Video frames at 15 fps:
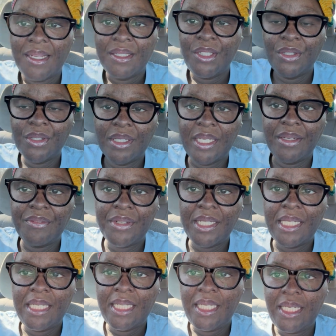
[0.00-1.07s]
You're getting
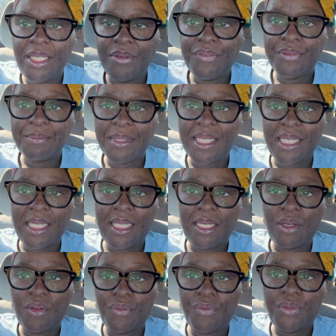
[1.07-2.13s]
ready to hear from Ken
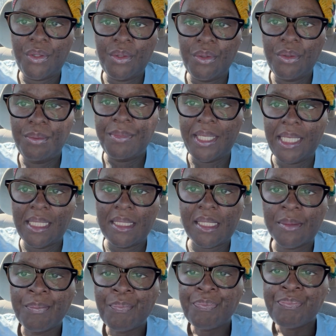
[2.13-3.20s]
in a few
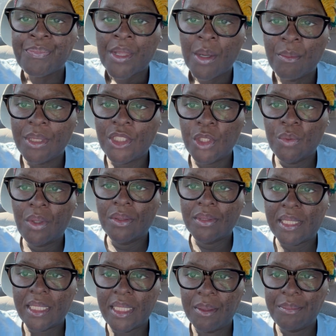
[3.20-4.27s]
minutes, but you won't
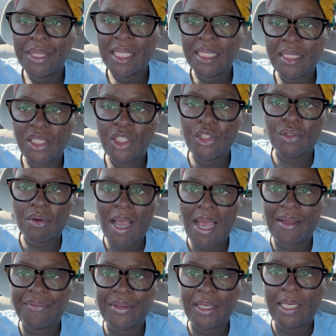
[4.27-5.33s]
see him because he's
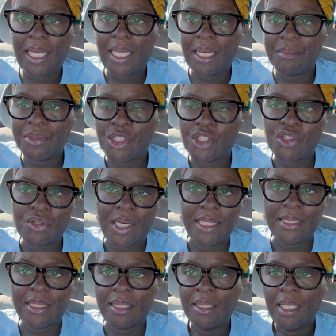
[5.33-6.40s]
driving, and I'm just
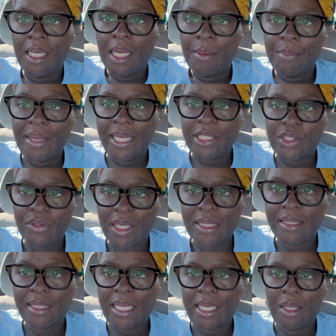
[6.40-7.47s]
trying to make sure I
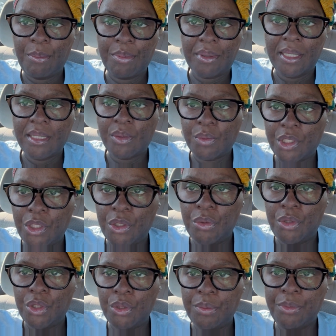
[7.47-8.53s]
stay abreast with
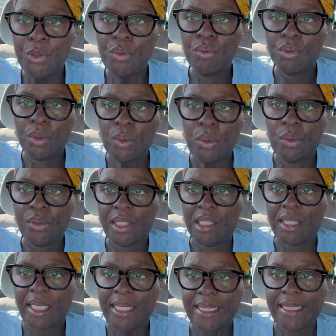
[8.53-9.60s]
YouTube new rules
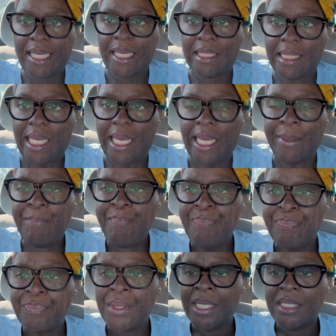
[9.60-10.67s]
and things like that.
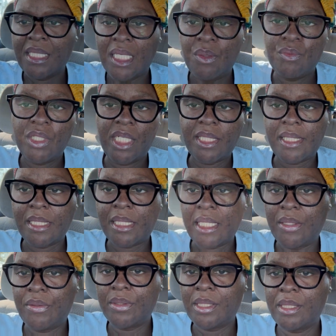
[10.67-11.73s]
Doesn't
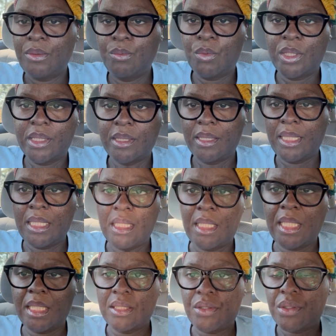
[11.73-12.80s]
necessarily want
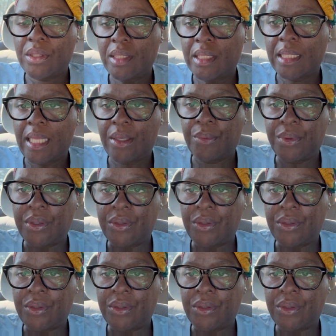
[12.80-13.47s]
anything to look like we're